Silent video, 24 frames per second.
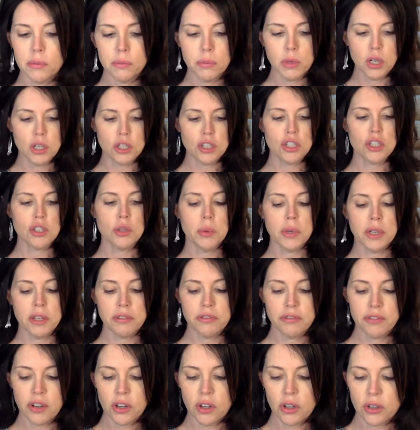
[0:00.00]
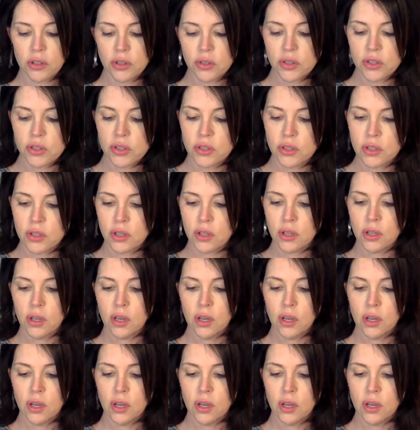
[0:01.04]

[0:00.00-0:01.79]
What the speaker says: March 21st.